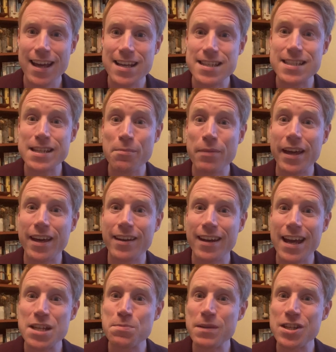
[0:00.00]
Simeon
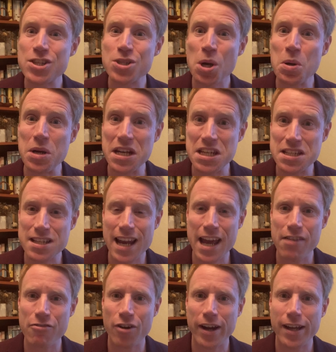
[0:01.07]
has been sold into
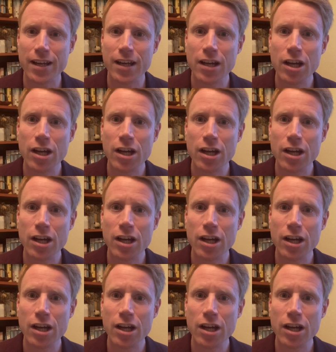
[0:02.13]
slavery,